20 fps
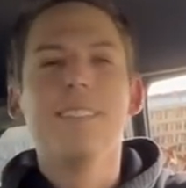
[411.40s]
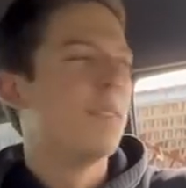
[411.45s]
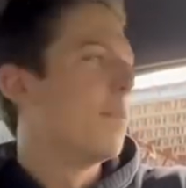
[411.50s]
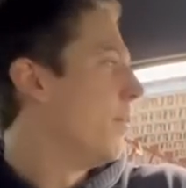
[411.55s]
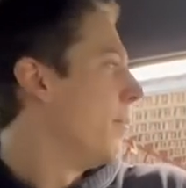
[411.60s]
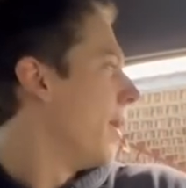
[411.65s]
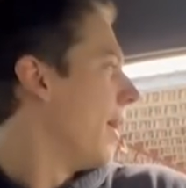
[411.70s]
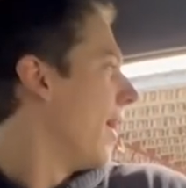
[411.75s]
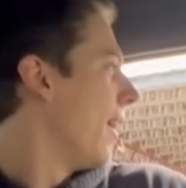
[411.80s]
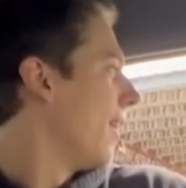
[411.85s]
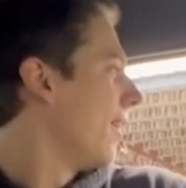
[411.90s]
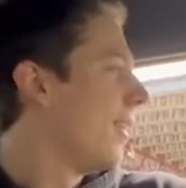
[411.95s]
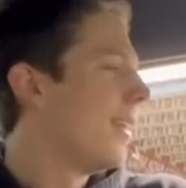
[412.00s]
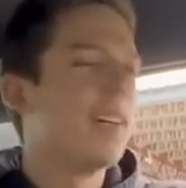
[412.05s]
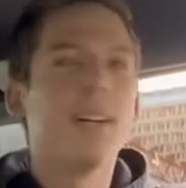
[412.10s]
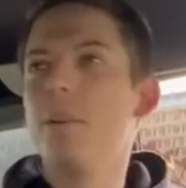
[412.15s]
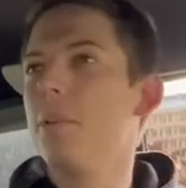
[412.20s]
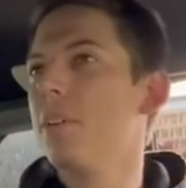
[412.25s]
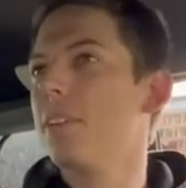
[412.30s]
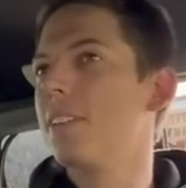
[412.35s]
Barely
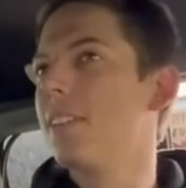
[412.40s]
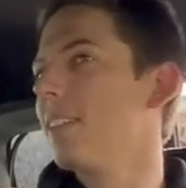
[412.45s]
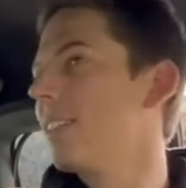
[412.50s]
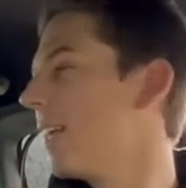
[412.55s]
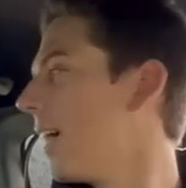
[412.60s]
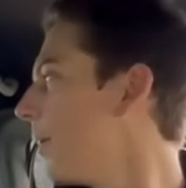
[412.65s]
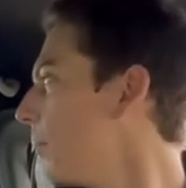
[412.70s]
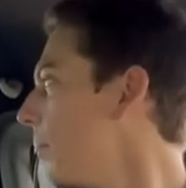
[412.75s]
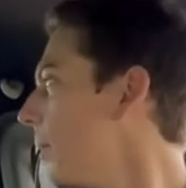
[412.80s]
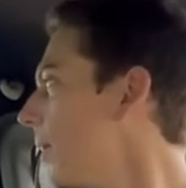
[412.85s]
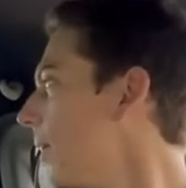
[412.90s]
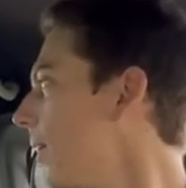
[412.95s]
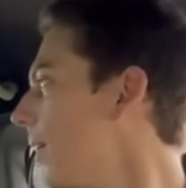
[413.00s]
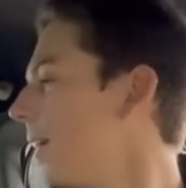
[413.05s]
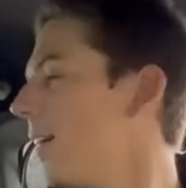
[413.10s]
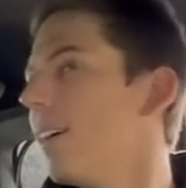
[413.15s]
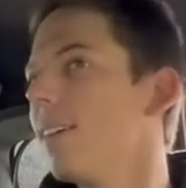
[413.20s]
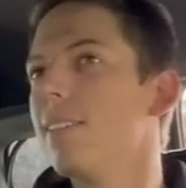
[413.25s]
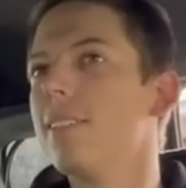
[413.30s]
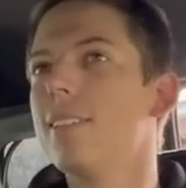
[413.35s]
almost took that mirror off.